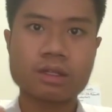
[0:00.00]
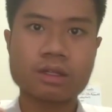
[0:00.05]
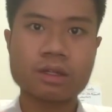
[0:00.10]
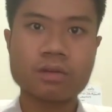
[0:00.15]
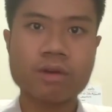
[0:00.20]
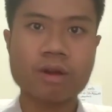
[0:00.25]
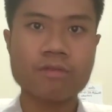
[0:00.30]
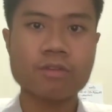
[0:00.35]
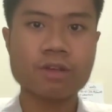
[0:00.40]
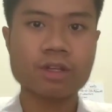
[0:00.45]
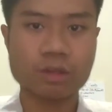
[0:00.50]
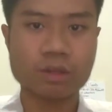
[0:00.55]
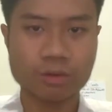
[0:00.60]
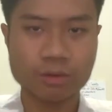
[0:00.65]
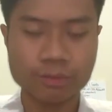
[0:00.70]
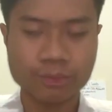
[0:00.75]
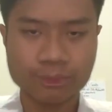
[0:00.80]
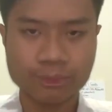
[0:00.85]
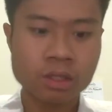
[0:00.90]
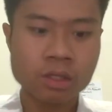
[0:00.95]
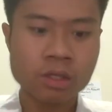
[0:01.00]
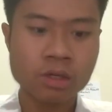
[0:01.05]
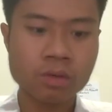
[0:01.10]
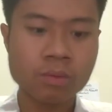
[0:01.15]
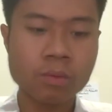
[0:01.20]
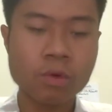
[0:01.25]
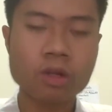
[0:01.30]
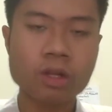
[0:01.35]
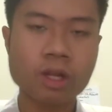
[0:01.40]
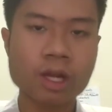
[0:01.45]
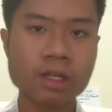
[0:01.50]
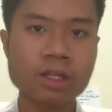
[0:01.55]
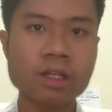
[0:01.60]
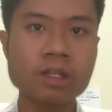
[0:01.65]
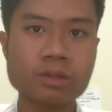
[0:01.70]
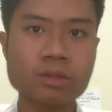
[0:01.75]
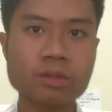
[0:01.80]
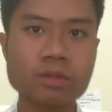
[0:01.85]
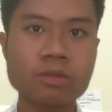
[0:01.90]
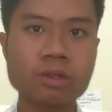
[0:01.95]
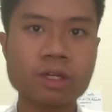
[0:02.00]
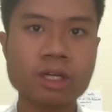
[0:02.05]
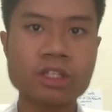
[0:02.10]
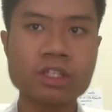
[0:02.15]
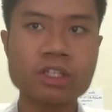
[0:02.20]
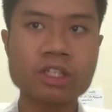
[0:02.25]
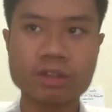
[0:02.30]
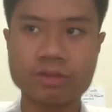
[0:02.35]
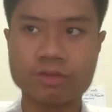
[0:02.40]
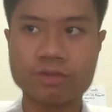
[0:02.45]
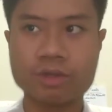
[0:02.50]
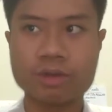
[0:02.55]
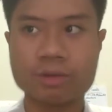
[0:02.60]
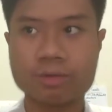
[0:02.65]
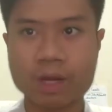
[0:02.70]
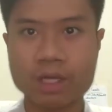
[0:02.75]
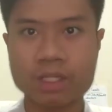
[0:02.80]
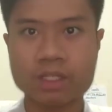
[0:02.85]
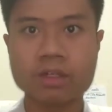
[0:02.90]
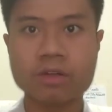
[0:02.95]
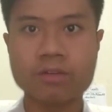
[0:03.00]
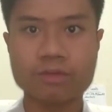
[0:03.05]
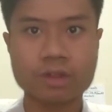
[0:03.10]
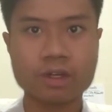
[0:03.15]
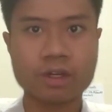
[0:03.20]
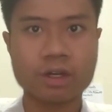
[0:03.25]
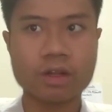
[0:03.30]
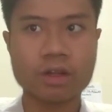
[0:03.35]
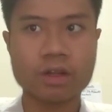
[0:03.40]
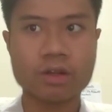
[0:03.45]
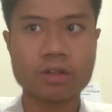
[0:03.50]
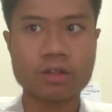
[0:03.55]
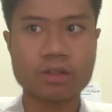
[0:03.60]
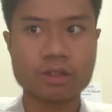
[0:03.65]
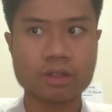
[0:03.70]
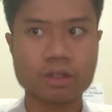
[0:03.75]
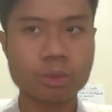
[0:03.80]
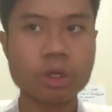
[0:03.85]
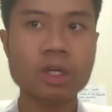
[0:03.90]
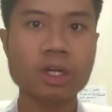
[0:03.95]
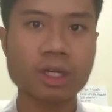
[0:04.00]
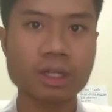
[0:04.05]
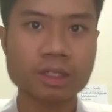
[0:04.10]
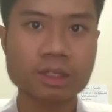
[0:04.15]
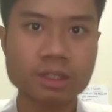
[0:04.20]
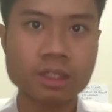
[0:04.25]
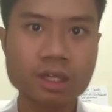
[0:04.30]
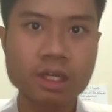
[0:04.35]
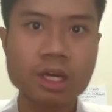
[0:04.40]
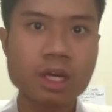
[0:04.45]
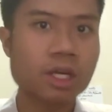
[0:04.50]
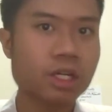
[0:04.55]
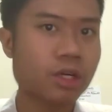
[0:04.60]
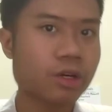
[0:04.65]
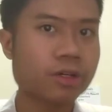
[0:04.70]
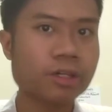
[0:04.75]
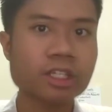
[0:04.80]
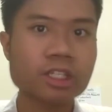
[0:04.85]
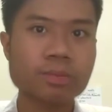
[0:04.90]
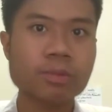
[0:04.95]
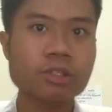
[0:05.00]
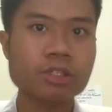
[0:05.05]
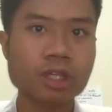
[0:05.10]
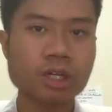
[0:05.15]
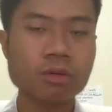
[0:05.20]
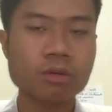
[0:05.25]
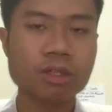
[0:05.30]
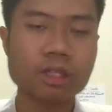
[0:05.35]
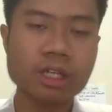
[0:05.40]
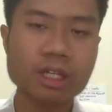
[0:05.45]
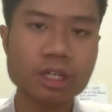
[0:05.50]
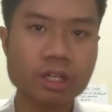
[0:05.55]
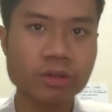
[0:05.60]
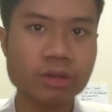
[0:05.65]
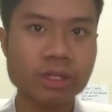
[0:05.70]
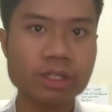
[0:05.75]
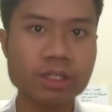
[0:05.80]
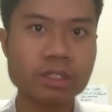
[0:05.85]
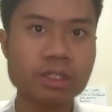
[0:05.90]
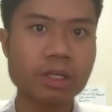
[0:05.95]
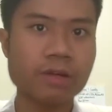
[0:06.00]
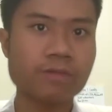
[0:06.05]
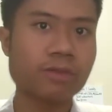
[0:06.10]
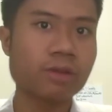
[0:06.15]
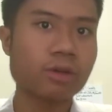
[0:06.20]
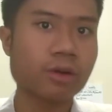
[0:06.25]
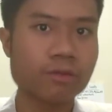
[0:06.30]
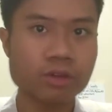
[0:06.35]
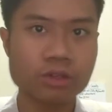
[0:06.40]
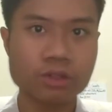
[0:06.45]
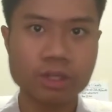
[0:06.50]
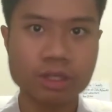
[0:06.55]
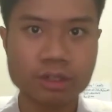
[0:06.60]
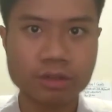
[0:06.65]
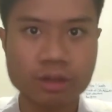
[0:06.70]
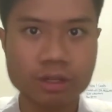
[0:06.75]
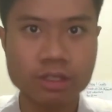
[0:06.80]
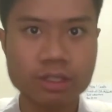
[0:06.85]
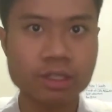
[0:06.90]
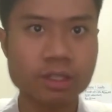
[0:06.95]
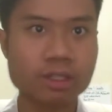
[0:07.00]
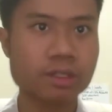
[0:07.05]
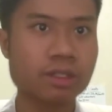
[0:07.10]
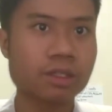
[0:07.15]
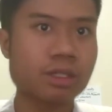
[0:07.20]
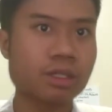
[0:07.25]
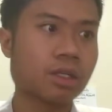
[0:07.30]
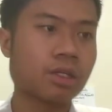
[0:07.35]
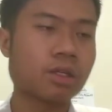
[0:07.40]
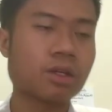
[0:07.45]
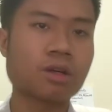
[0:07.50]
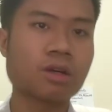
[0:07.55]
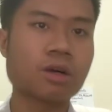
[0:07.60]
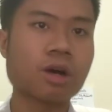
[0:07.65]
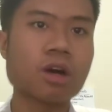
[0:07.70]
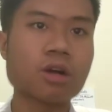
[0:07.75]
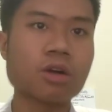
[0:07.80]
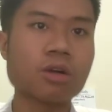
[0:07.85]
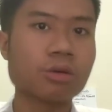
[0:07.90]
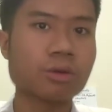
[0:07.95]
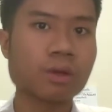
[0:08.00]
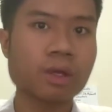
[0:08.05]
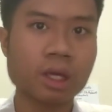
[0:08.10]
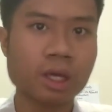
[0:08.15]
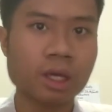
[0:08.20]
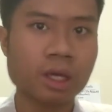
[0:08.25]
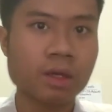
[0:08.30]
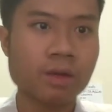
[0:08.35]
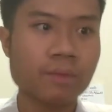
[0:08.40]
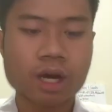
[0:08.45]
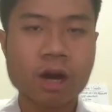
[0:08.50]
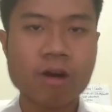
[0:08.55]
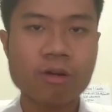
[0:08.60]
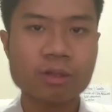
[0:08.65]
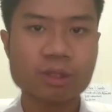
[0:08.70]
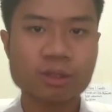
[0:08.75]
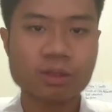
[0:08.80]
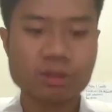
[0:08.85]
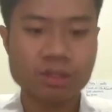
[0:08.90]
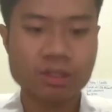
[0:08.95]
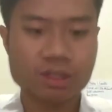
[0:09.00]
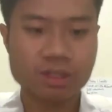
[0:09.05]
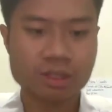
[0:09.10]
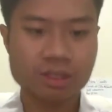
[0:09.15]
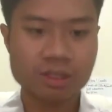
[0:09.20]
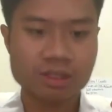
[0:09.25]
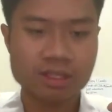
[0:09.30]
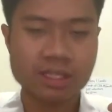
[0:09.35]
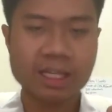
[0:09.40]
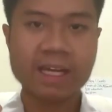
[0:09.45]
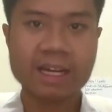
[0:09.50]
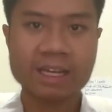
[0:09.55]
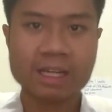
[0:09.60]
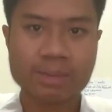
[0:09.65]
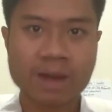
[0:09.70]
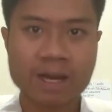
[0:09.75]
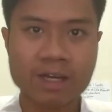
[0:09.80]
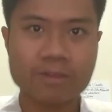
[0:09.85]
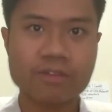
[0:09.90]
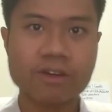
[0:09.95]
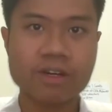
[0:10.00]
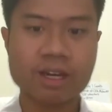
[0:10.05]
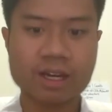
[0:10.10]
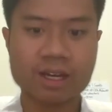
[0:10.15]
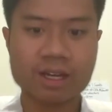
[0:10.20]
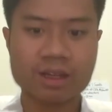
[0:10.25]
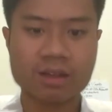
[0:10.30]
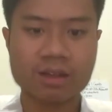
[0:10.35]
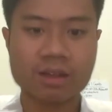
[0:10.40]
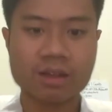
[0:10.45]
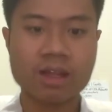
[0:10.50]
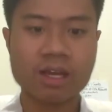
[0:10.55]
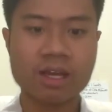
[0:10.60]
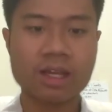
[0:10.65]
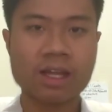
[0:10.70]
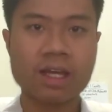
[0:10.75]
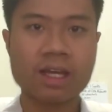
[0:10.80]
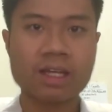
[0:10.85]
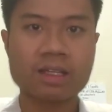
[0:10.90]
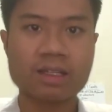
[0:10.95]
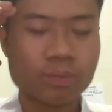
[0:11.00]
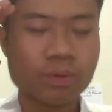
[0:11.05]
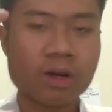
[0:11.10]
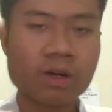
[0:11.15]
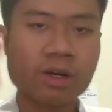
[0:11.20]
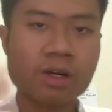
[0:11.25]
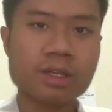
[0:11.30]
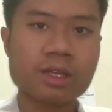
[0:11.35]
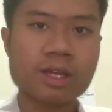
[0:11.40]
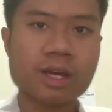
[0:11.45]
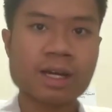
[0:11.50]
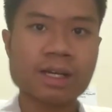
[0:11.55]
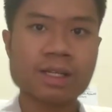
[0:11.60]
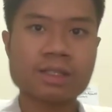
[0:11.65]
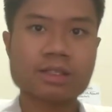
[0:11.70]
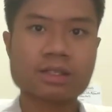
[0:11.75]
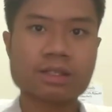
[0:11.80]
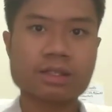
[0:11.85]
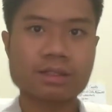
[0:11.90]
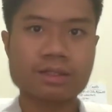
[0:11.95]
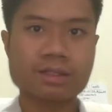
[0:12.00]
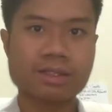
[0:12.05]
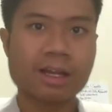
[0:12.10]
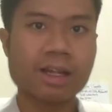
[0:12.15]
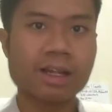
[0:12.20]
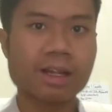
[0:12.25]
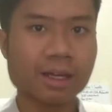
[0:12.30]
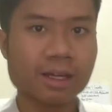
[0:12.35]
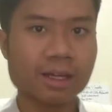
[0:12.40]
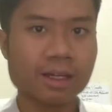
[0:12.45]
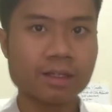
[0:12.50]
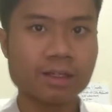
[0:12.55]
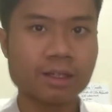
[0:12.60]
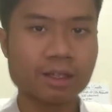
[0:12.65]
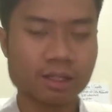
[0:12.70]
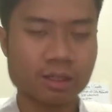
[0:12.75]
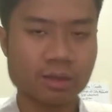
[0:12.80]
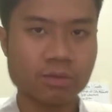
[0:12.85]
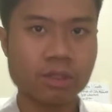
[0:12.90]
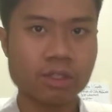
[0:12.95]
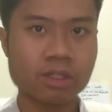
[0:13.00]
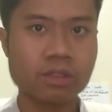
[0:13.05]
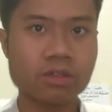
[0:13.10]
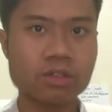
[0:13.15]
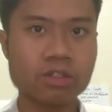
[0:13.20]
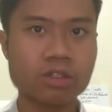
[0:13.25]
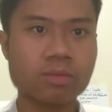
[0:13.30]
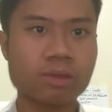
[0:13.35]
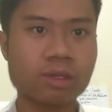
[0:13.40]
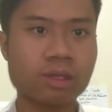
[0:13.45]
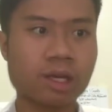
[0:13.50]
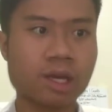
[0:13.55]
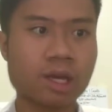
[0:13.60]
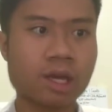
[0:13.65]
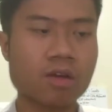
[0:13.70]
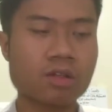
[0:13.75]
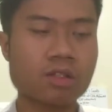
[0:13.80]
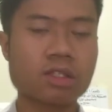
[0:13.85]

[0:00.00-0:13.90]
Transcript: the revenue, you're more likely to achieve the rest of the other products. Your earnings per share will increase if your revenue increases. Your ROE, I want you to stick it at the back of your head to think that prioritize selling is what you should be